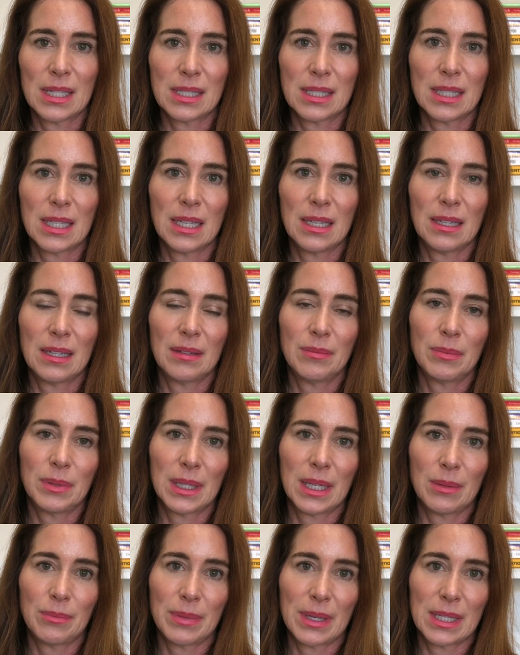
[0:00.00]
the
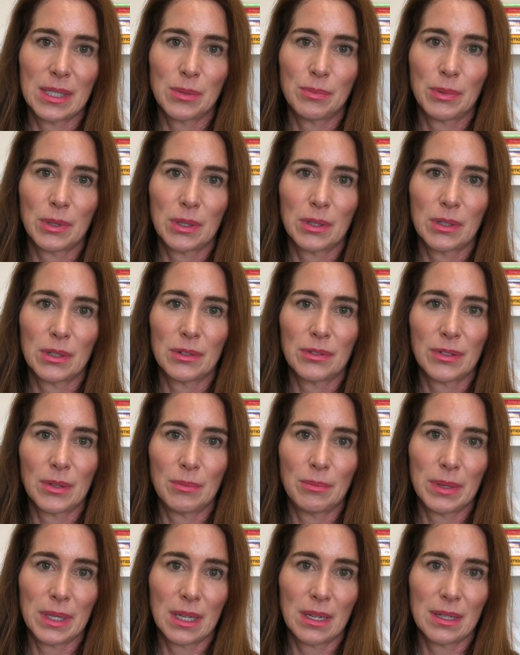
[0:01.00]
plant-based burger
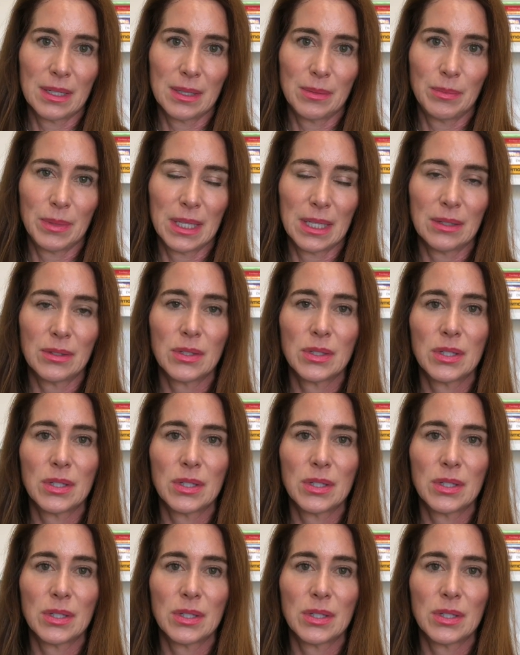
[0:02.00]
from Beyond Meat.